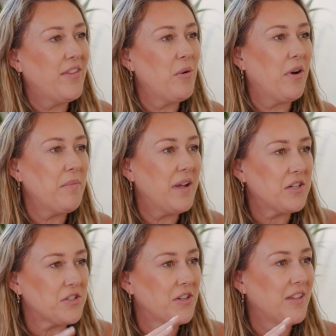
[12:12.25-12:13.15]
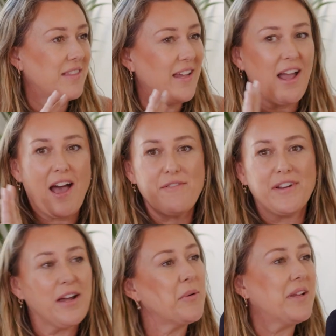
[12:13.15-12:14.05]
and they want to make sure that they have
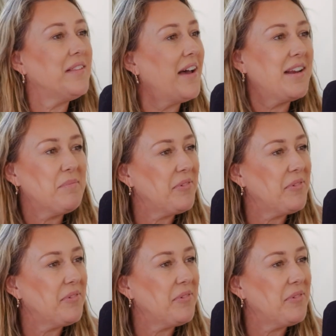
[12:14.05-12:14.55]
an equity line in